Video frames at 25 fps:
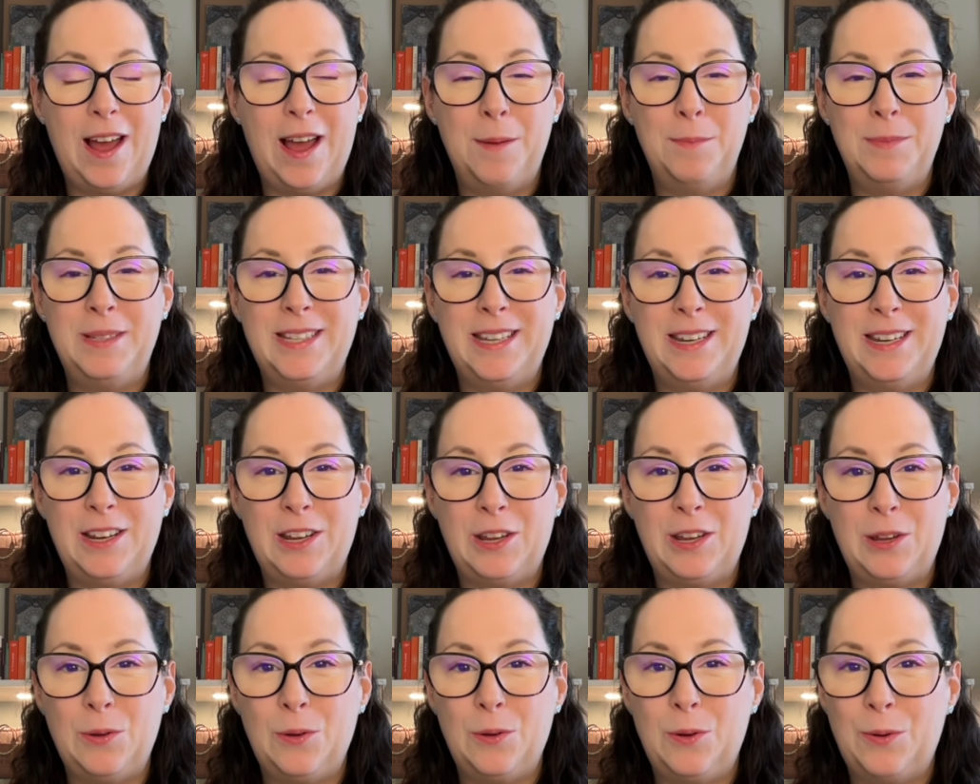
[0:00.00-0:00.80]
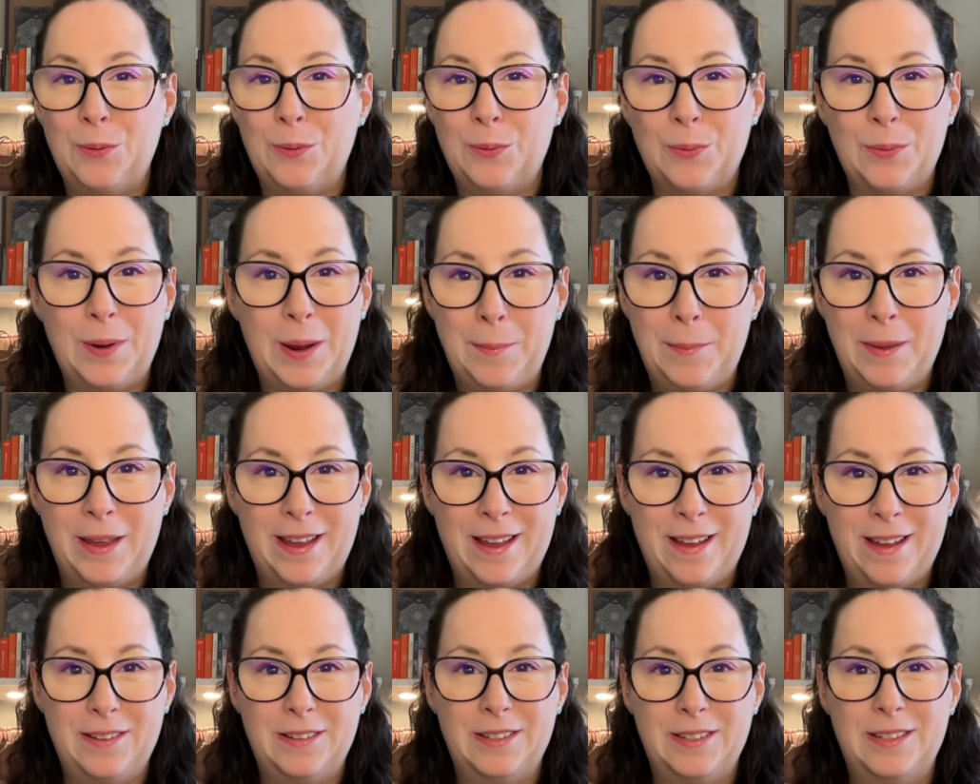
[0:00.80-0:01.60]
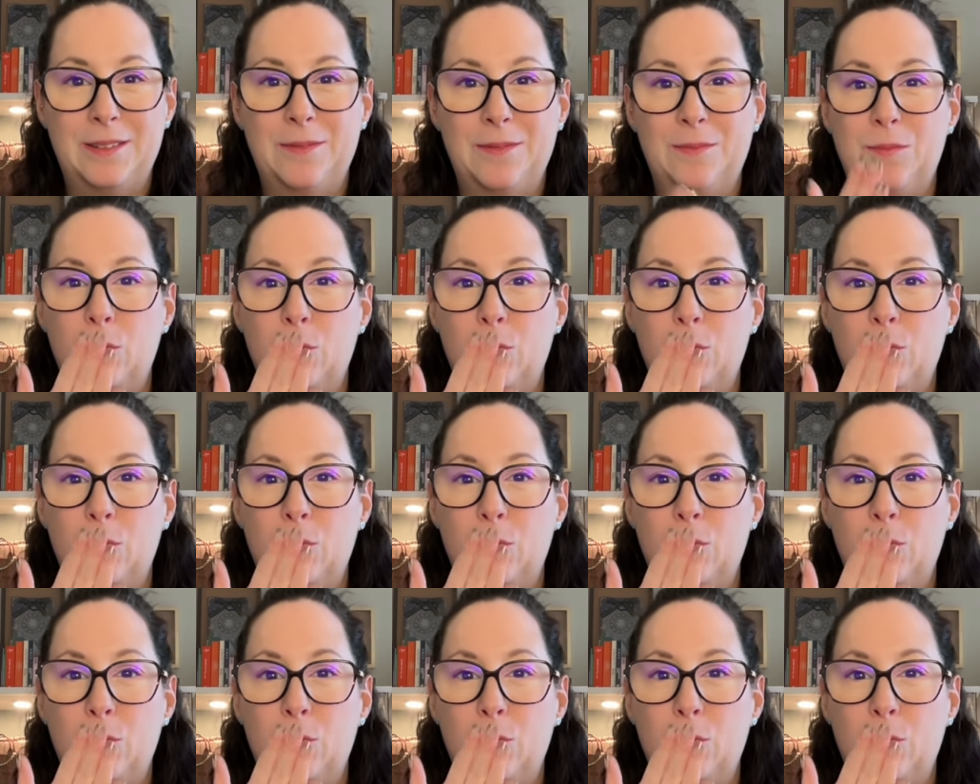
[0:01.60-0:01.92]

i'm sending you great big hugs